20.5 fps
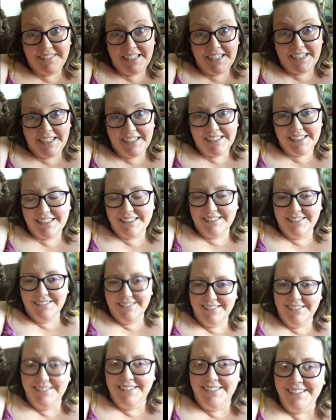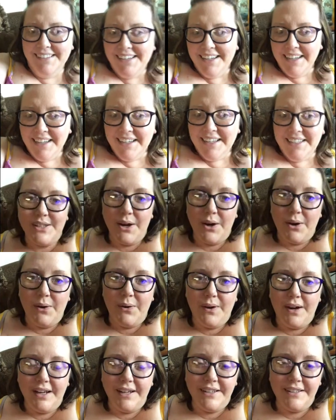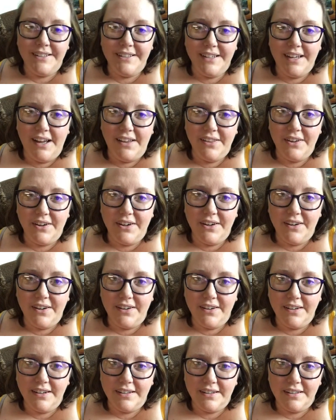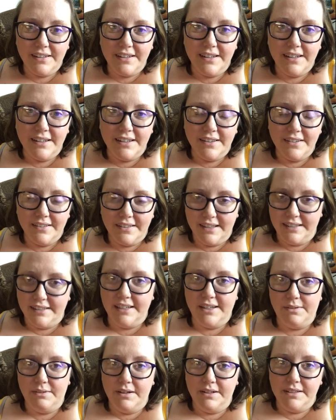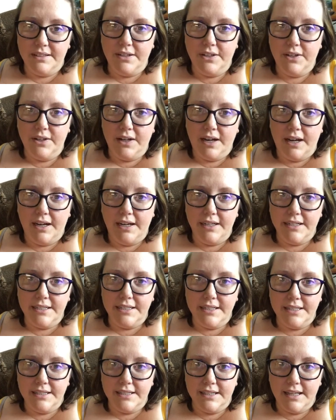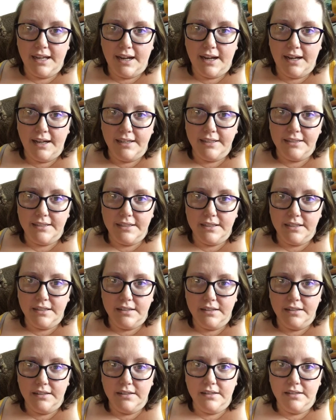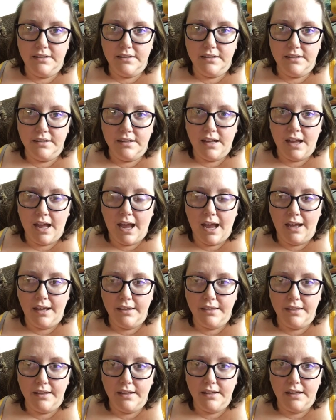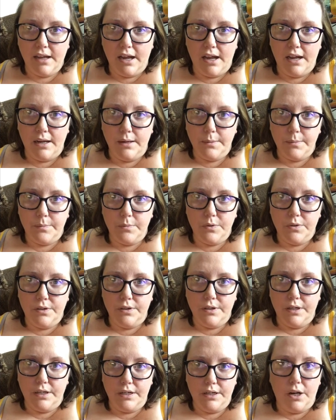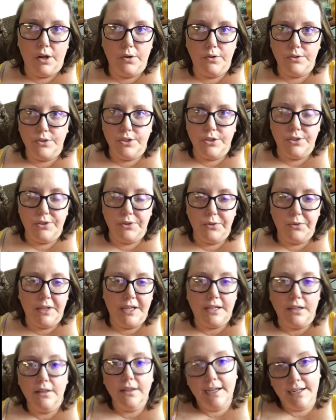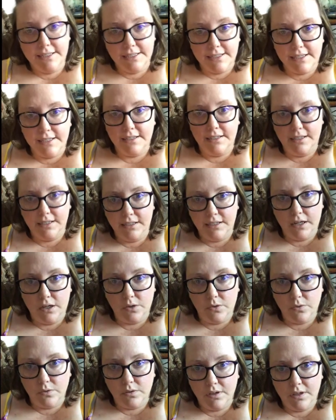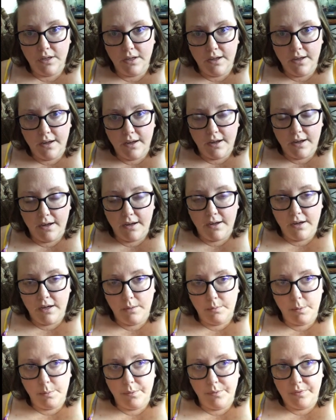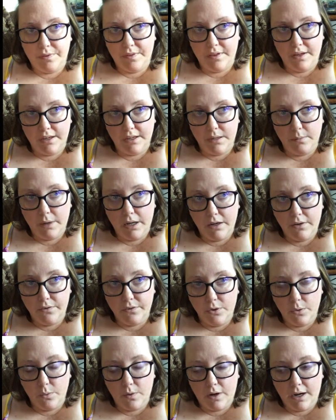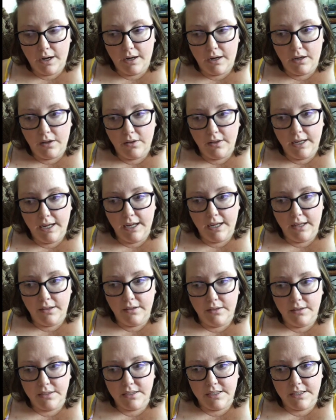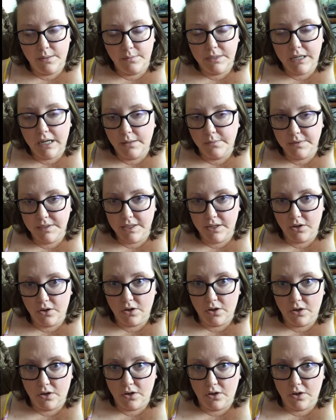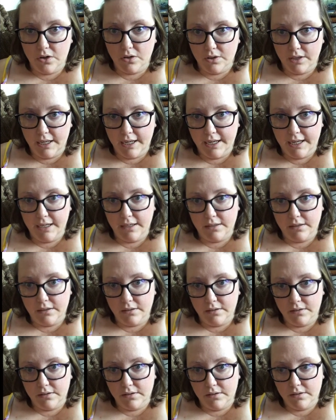in it. So another thing that I want to tell you guys is that I think I'm gonna go to like a lazy keto. I've been thinking about it for a while, and sometimes there are like,